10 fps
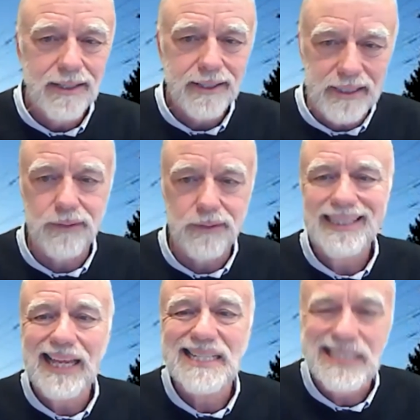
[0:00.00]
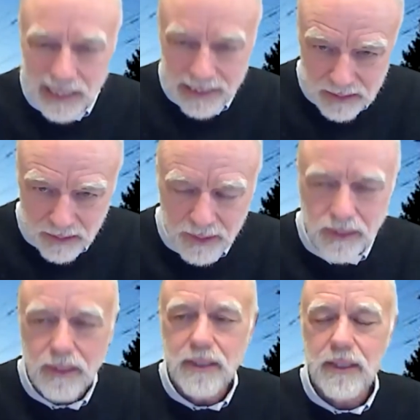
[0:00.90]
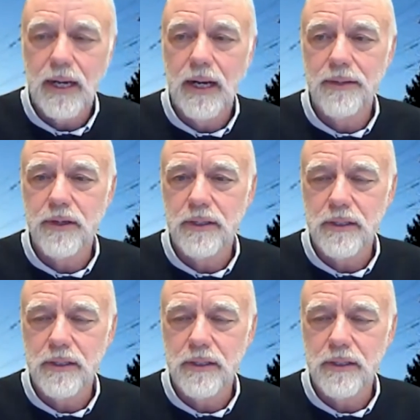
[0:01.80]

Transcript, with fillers: even less likely uh, that,